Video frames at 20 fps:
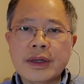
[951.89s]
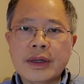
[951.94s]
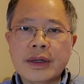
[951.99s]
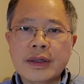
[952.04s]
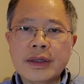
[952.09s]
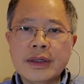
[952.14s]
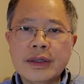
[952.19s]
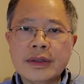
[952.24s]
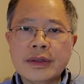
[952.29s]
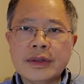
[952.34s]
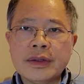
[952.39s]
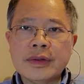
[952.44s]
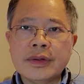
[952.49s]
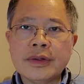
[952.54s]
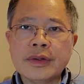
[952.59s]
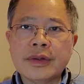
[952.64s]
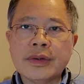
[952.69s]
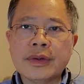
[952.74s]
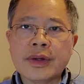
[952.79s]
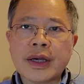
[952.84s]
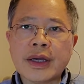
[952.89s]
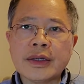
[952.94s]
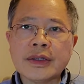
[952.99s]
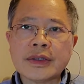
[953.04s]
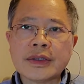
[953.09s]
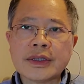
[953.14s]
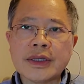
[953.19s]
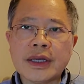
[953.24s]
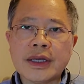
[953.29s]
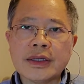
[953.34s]
here in the United
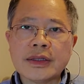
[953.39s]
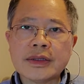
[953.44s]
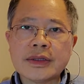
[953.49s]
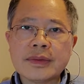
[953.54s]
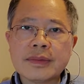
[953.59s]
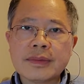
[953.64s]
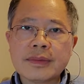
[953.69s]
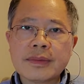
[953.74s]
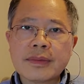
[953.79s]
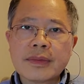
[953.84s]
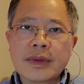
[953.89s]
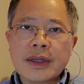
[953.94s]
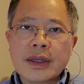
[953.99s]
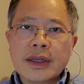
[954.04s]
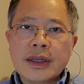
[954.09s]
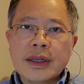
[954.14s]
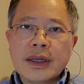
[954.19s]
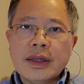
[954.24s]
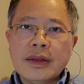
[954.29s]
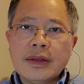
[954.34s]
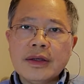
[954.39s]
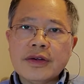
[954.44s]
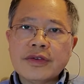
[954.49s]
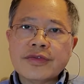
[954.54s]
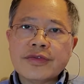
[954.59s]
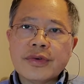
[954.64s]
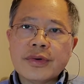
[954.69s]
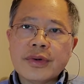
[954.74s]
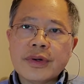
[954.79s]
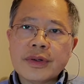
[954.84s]
States. And
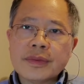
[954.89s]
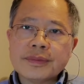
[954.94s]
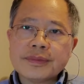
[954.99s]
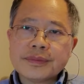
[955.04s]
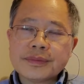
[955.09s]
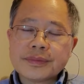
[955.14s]
therefore,